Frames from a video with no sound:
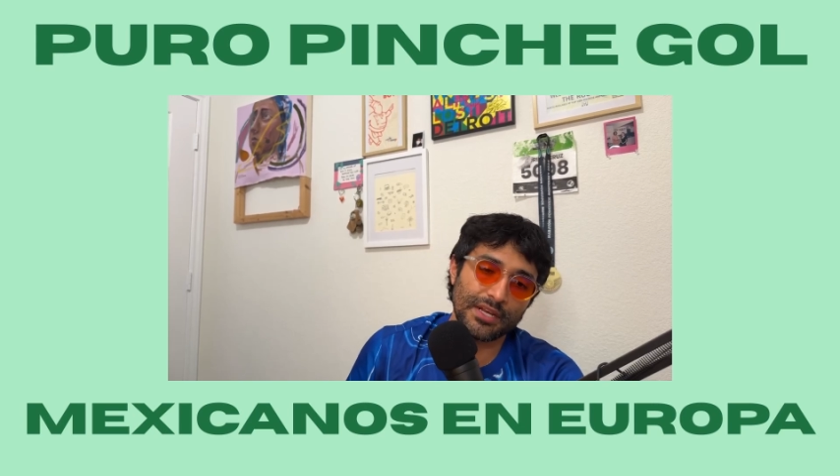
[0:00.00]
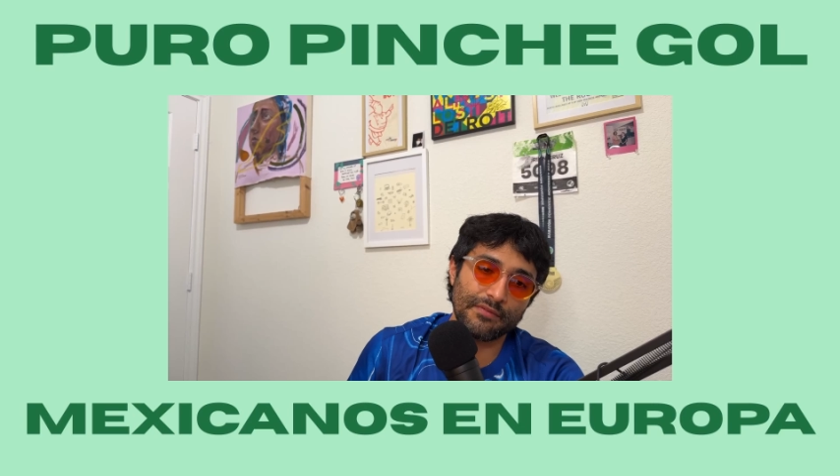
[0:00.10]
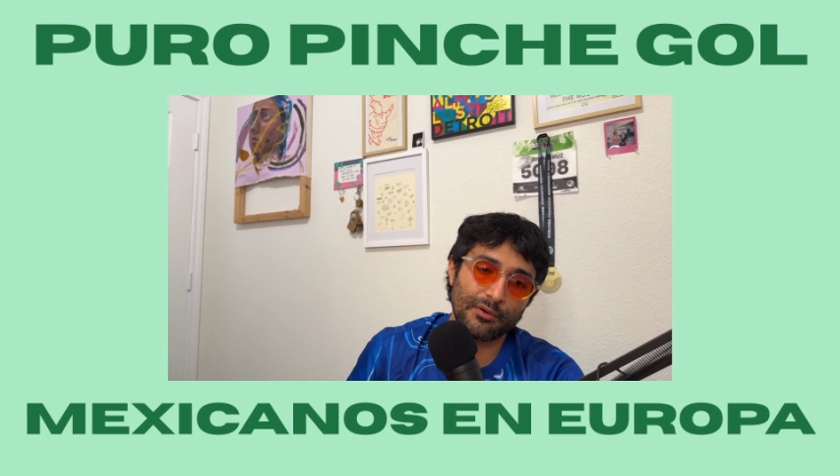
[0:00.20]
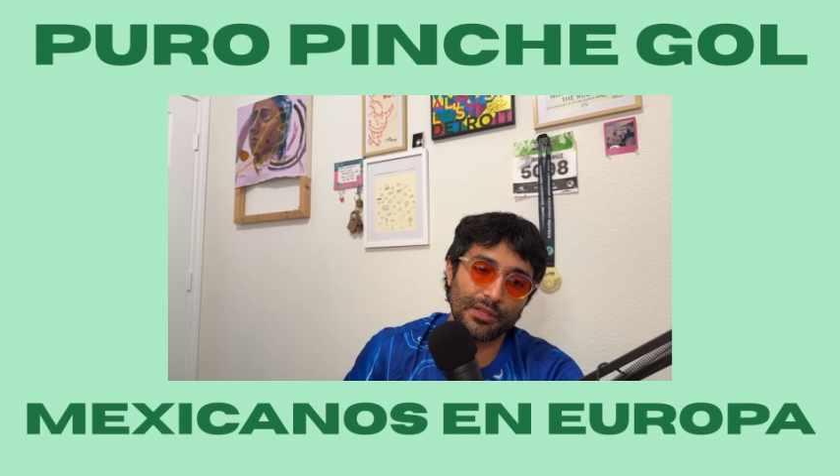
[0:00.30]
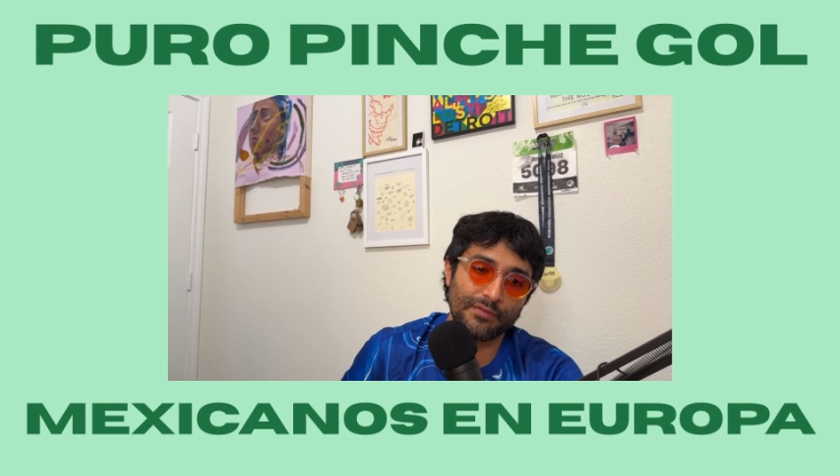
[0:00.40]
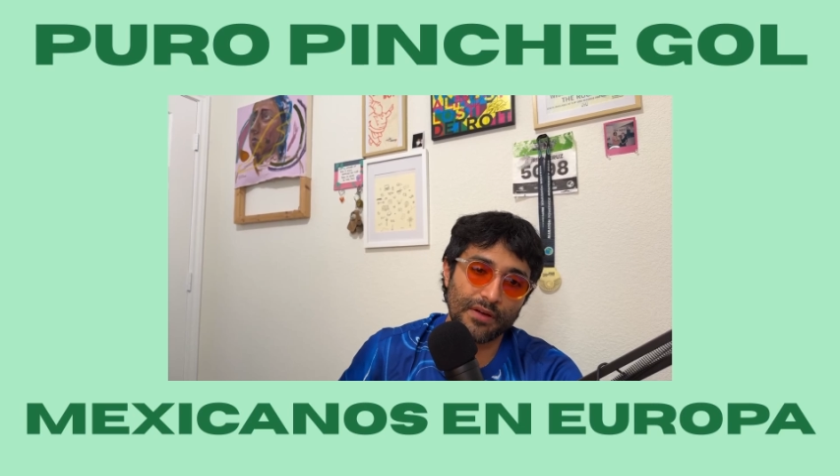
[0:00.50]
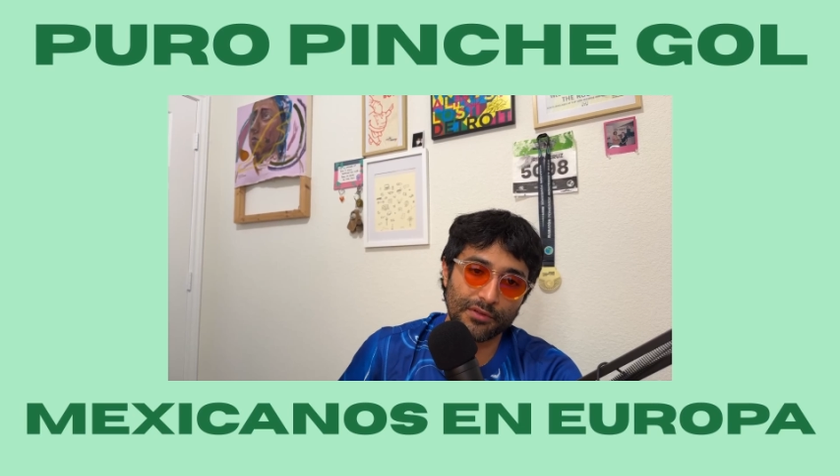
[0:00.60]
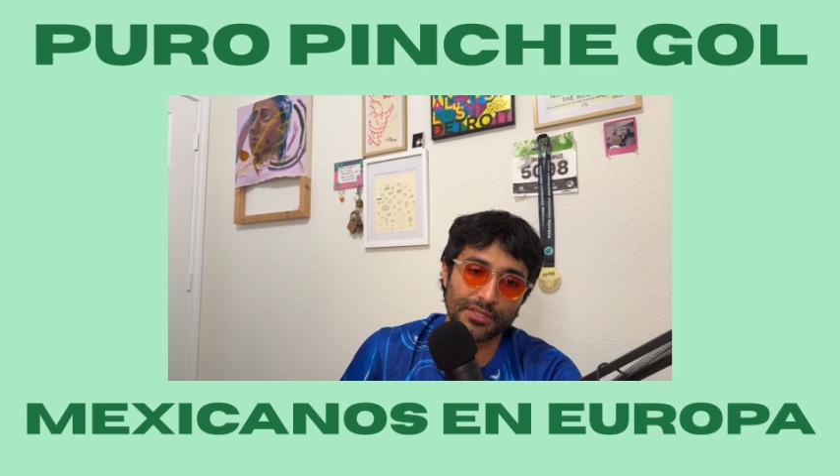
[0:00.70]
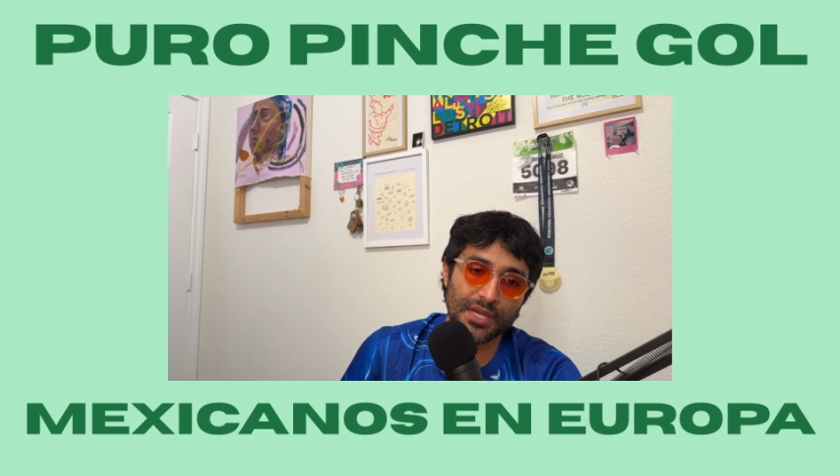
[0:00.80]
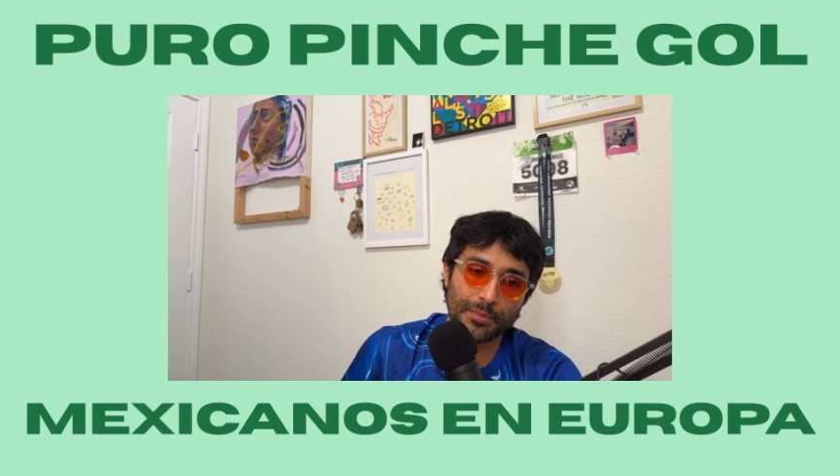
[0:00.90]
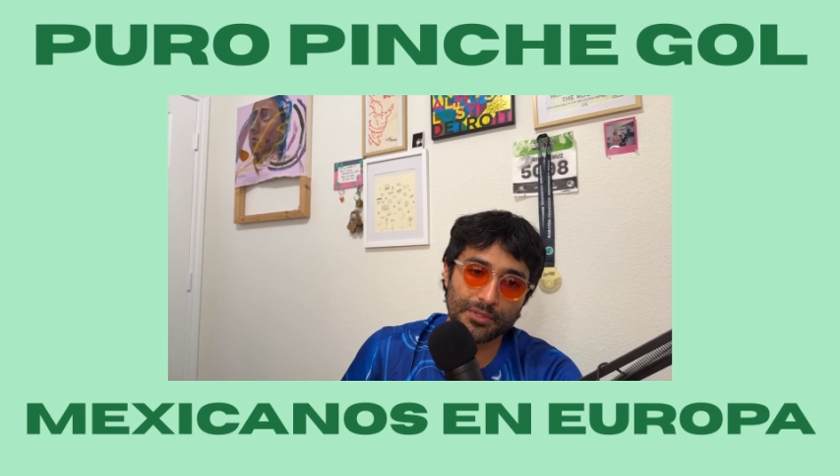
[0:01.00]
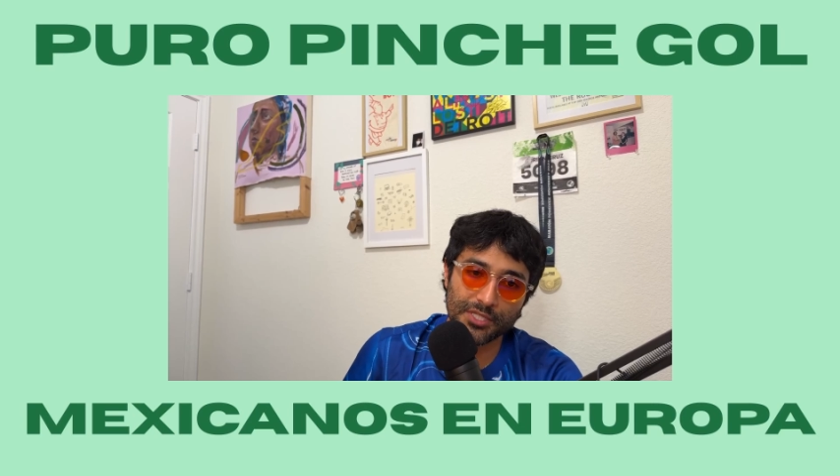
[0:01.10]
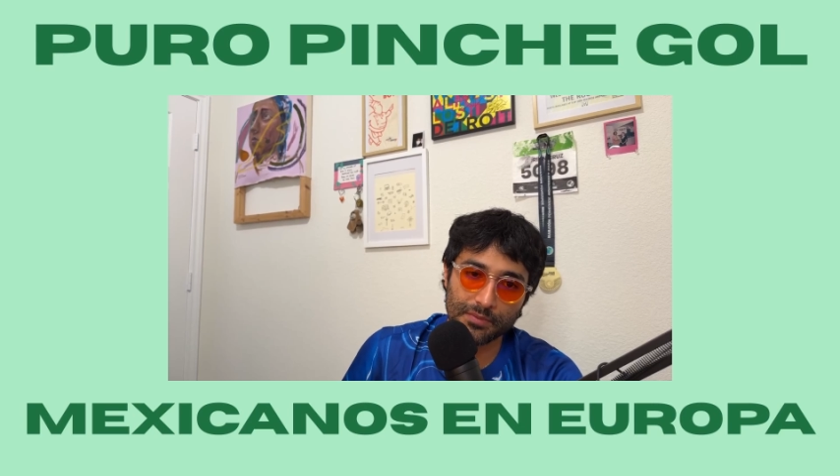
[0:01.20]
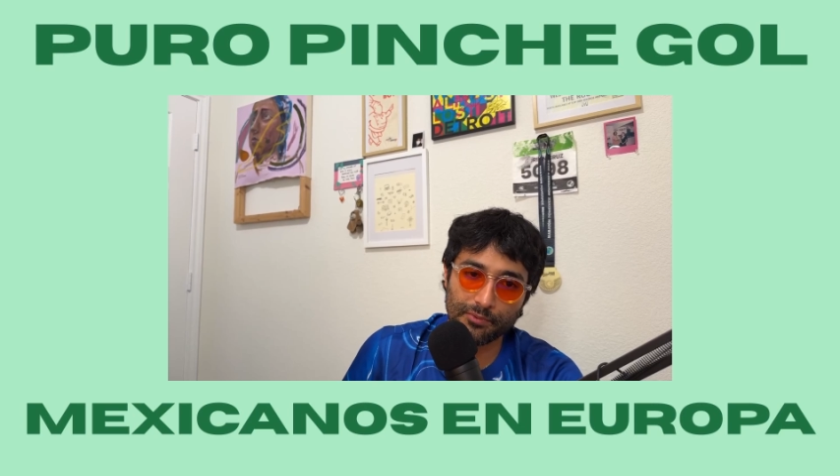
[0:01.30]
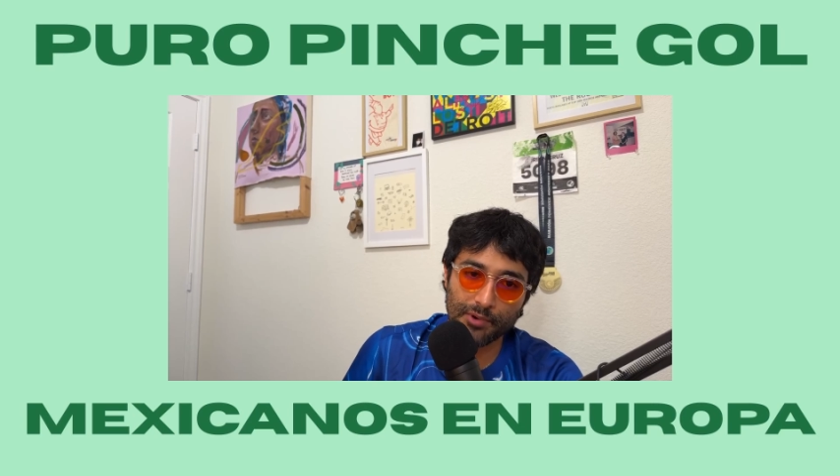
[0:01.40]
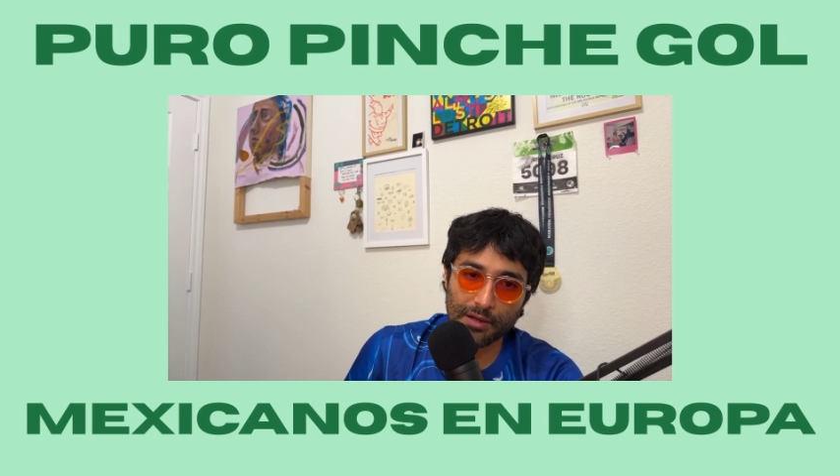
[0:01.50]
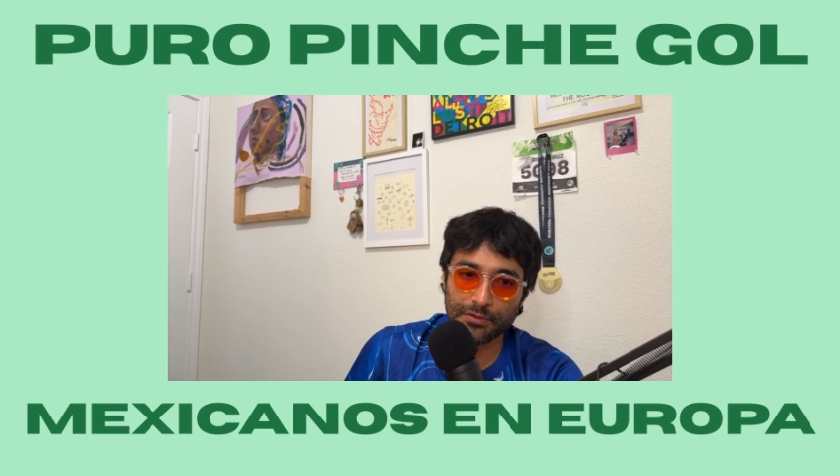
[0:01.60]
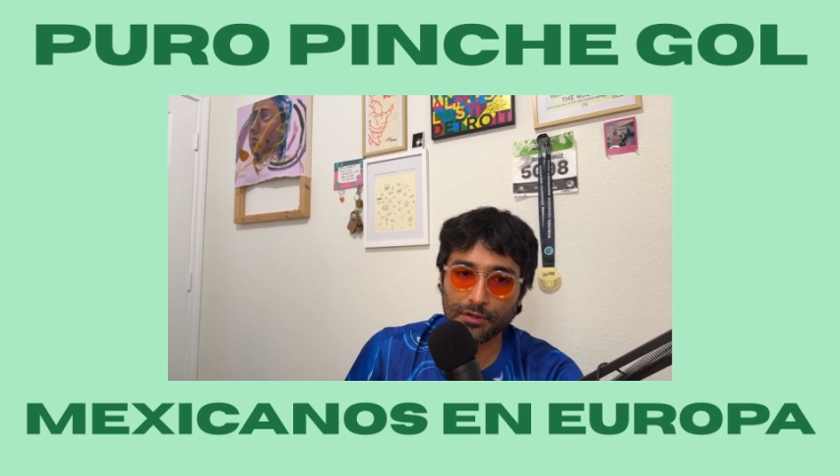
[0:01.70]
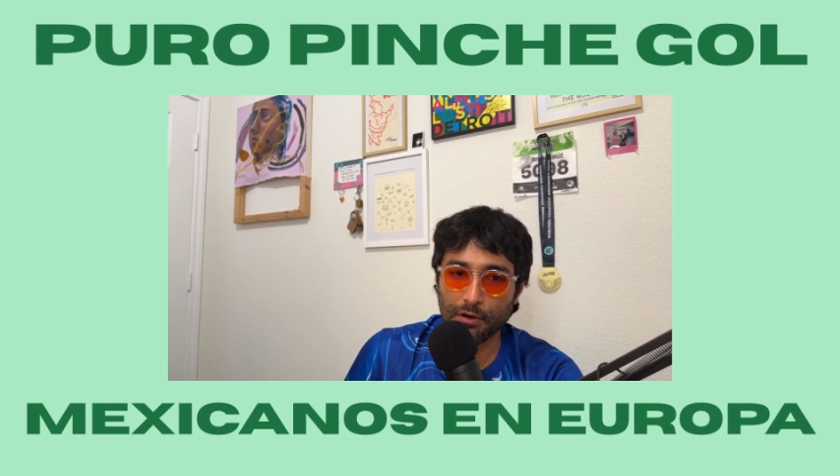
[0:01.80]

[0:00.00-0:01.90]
even qualify for the championship round